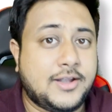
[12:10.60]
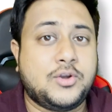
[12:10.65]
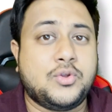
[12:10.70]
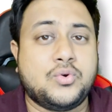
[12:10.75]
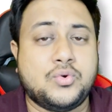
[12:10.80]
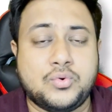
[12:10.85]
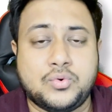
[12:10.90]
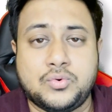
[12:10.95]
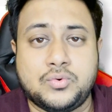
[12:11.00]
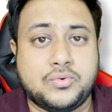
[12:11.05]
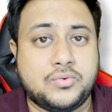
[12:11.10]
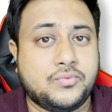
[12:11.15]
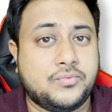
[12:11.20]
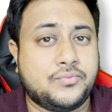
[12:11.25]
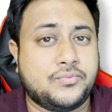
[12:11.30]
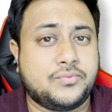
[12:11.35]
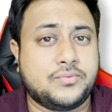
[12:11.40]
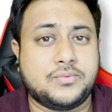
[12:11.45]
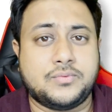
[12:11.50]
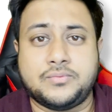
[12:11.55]
too
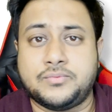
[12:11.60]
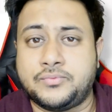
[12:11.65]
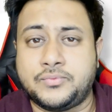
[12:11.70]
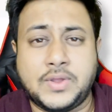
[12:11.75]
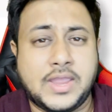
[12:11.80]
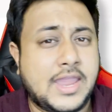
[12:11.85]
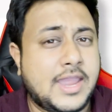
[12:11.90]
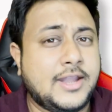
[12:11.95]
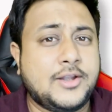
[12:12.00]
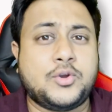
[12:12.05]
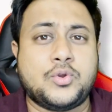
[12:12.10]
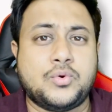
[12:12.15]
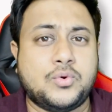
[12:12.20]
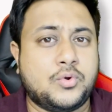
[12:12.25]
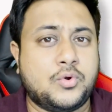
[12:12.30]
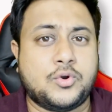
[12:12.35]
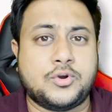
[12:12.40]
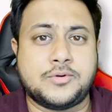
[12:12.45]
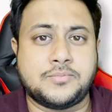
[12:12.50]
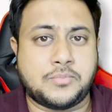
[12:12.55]

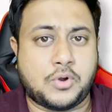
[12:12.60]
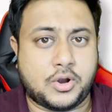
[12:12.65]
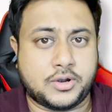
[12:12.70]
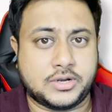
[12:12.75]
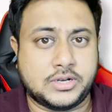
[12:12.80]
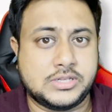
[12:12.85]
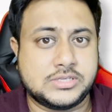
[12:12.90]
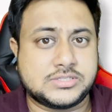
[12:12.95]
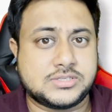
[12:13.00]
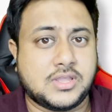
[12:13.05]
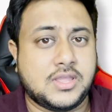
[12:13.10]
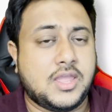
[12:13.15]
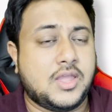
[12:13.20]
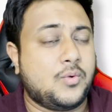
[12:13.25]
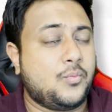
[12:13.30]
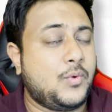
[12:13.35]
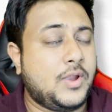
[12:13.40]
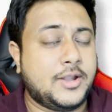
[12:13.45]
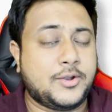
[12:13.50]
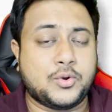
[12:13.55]
good models,
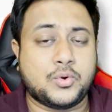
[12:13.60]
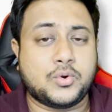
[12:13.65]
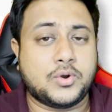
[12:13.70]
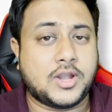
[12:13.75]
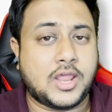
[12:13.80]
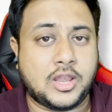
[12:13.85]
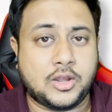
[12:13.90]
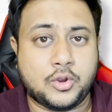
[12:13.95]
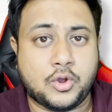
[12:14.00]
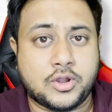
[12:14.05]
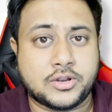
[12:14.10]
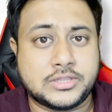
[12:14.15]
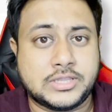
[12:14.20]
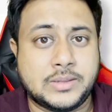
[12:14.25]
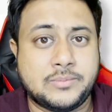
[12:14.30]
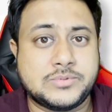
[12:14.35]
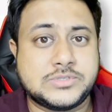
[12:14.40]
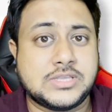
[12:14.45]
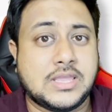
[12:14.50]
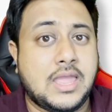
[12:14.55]
way too good
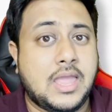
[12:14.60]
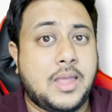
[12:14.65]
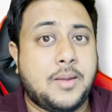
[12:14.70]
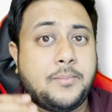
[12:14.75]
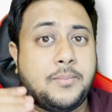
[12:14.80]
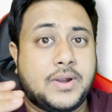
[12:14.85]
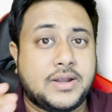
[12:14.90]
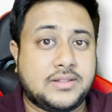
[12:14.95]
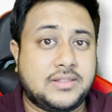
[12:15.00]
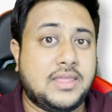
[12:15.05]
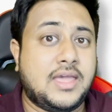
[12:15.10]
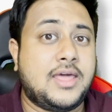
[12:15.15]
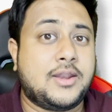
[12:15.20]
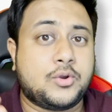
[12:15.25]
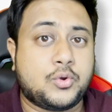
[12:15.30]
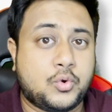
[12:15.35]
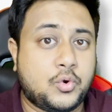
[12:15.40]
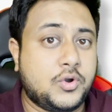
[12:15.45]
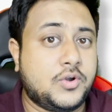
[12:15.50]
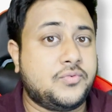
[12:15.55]
algorithms, but they are
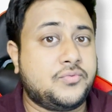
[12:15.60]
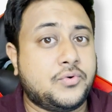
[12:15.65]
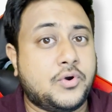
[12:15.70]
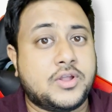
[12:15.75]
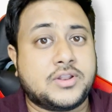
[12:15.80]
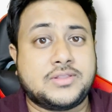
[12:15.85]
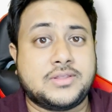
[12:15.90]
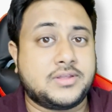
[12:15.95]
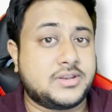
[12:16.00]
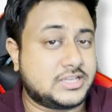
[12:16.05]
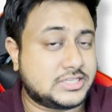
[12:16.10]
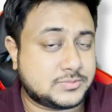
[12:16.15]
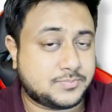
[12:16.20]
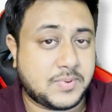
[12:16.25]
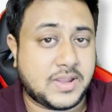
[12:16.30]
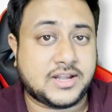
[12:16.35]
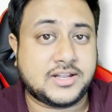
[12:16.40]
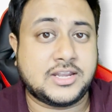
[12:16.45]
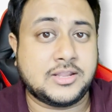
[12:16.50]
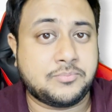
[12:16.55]
good for their
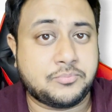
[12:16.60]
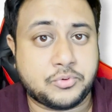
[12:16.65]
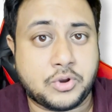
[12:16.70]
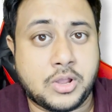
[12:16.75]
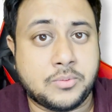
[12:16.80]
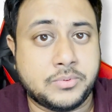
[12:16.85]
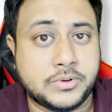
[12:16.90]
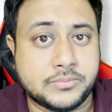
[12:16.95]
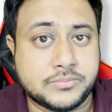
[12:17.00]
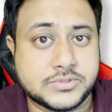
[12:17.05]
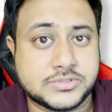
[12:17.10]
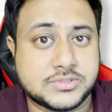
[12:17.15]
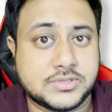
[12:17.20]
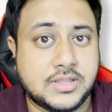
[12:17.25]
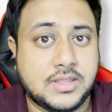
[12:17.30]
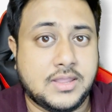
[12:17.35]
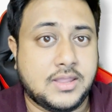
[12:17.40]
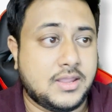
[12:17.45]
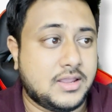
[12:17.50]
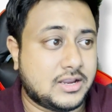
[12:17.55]
respective problems.
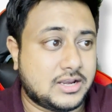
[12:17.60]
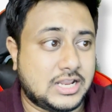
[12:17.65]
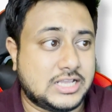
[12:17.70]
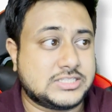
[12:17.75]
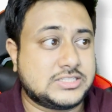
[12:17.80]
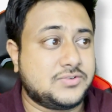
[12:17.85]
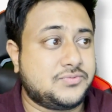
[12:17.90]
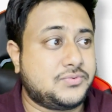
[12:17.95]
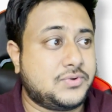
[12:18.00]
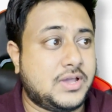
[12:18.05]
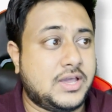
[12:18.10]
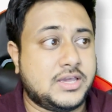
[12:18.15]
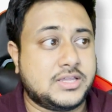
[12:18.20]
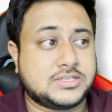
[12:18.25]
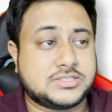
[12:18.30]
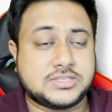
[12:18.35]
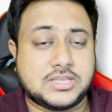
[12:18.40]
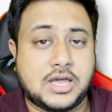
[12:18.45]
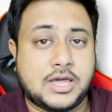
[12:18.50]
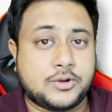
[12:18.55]

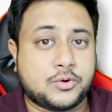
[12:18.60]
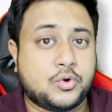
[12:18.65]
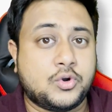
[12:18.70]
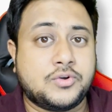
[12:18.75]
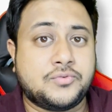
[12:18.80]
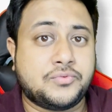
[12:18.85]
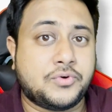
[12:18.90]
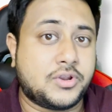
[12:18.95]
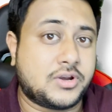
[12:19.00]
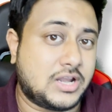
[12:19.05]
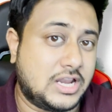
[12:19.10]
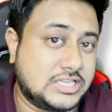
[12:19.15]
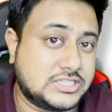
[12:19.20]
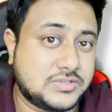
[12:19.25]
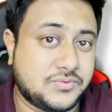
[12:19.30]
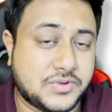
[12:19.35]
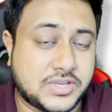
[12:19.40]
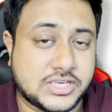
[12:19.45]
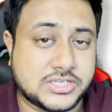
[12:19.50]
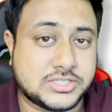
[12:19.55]
Classifiers are good for
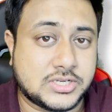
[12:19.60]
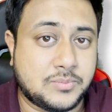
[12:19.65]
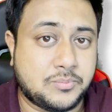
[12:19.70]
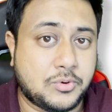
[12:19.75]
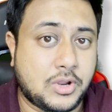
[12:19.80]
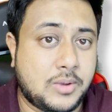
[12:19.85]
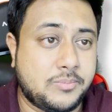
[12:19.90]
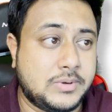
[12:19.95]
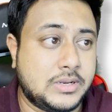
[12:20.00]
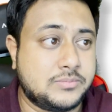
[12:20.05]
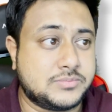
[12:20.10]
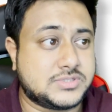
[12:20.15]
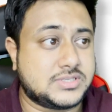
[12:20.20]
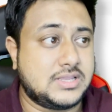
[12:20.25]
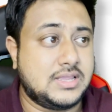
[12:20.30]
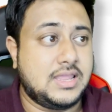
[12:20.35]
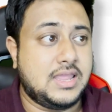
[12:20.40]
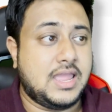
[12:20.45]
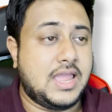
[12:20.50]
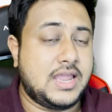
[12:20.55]
classification problems
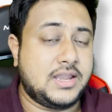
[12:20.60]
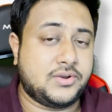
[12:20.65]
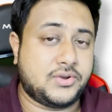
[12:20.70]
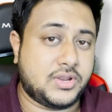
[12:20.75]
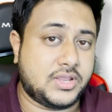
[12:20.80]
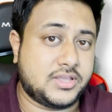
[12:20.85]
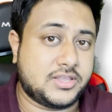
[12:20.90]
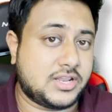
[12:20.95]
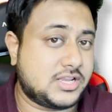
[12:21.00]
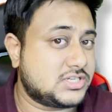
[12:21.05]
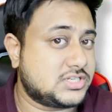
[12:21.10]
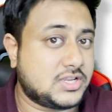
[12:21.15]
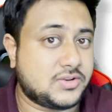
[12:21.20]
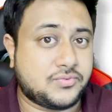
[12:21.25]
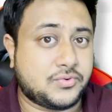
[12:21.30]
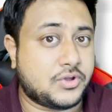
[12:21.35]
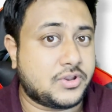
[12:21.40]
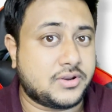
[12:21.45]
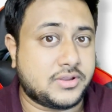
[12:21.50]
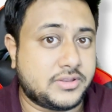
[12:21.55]
and regressor
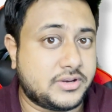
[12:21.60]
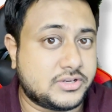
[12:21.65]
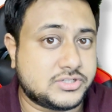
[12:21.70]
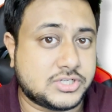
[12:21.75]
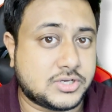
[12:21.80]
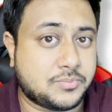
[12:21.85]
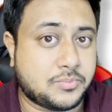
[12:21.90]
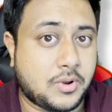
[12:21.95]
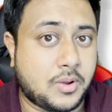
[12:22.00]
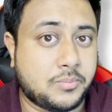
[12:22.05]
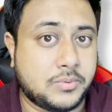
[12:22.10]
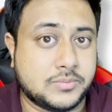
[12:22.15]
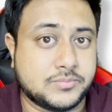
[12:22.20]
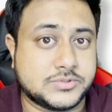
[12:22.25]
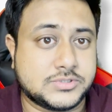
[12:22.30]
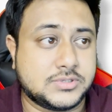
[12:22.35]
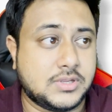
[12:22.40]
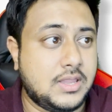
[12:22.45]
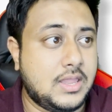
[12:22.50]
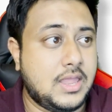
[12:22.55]
for regression
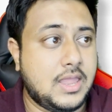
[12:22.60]
problems.